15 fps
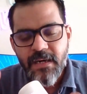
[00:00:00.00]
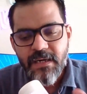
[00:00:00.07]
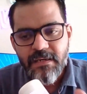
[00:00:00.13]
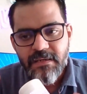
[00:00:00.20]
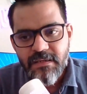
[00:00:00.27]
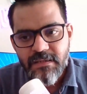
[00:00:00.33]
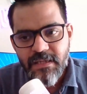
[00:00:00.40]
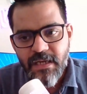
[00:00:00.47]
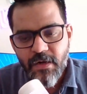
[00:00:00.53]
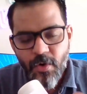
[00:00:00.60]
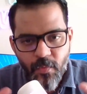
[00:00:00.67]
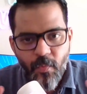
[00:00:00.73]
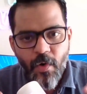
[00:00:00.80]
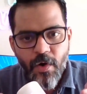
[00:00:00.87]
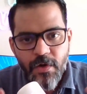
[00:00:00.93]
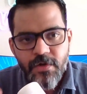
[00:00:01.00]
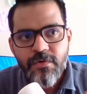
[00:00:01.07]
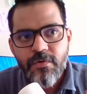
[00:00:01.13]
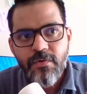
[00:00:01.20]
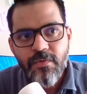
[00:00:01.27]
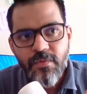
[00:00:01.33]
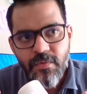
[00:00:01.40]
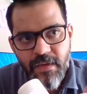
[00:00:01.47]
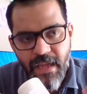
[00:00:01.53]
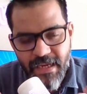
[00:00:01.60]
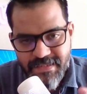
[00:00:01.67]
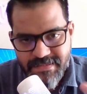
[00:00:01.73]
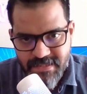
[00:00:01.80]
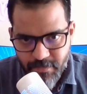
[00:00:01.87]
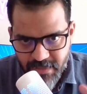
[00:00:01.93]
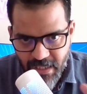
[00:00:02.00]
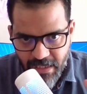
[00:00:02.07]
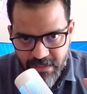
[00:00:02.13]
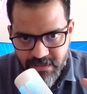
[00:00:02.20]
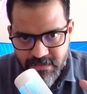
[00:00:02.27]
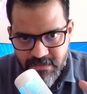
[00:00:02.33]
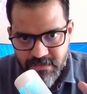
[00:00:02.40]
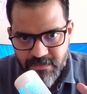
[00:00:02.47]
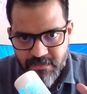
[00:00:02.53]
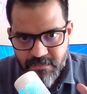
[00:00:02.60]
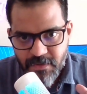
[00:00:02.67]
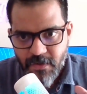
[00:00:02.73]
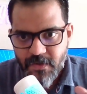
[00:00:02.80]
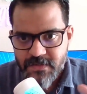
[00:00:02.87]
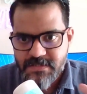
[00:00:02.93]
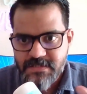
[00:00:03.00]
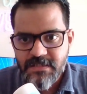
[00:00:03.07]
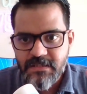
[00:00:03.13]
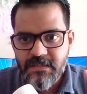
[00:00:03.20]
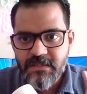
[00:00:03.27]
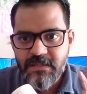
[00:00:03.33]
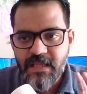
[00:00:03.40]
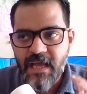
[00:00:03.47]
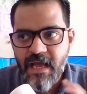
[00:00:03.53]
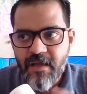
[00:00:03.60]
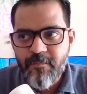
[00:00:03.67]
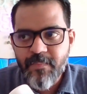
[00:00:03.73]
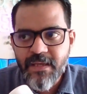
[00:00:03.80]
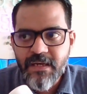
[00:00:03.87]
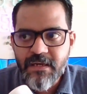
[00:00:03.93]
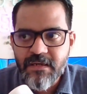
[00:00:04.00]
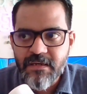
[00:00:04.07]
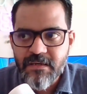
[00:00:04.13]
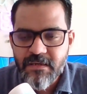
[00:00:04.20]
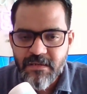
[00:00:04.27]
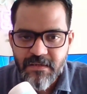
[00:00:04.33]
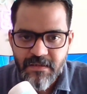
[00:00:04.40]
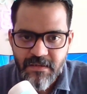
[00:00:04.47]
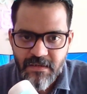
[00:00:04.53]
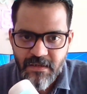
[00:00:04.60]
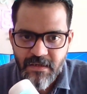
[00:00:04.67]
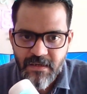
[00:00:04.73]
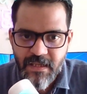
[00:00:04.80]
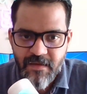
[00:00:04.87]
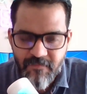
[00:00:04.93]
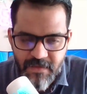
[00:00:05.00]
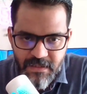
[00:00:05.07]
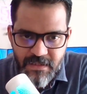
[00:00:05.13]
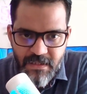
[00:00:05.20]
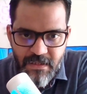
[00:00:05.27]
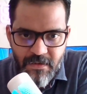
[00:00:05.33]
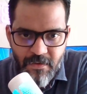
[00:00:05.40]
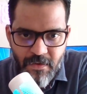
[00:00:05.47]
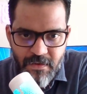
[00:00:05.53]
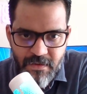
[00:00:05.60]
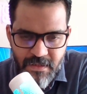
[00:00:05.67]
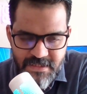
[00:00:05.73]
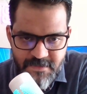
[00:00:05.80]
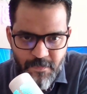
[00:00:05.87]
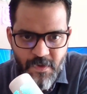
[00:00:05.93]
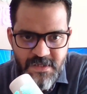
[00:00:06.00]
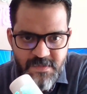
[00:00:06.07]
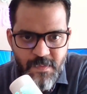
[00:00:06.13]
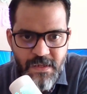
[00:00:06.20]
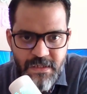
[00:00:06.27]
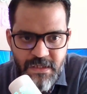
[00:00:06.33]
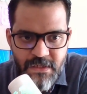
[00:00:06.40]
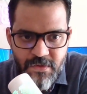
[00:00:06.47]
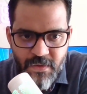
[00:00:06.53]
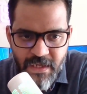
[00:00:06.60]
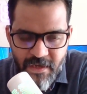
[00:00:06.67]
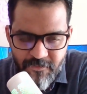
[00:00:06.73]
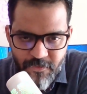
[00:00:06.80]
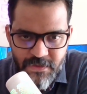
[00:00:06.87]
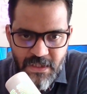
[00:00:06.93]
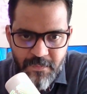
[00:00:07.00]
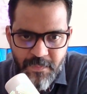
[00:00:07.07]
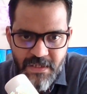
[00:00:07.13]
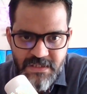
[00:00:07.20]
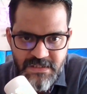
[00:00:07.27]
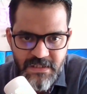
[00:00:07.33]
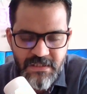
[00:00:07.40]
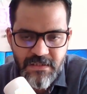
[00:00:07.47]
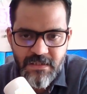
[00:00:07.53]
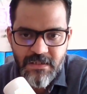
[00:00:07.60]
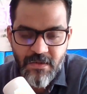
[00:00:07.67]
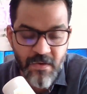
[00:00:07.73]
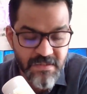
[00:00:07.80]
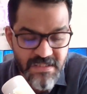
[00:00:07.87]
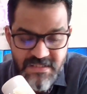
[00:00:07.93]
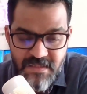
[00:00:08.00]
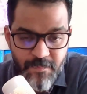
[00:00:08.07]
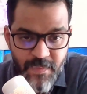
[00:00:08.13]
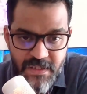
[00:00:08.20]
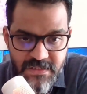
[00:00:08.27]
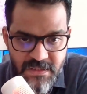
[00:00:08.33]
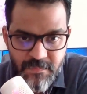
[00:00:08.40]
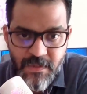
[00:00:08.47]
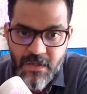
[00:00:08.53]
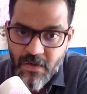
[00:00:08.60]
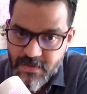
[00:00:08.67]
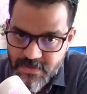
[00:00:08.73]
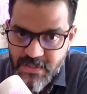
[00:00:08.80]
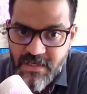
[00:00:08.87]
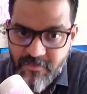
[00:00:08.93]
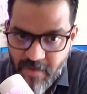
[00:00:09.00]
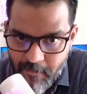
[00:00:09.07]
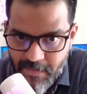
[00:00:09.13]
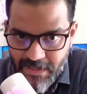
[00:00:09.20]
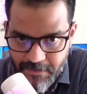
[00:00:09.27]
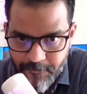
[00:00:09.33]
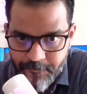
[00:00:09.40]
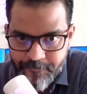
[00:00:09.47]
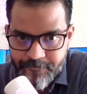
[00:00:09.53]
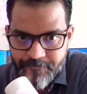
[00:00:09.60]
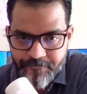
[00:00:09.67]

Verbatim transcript: but they don't want to accept that because they have been uh, given the responsibility to care for that patient, not just the patient but also the family.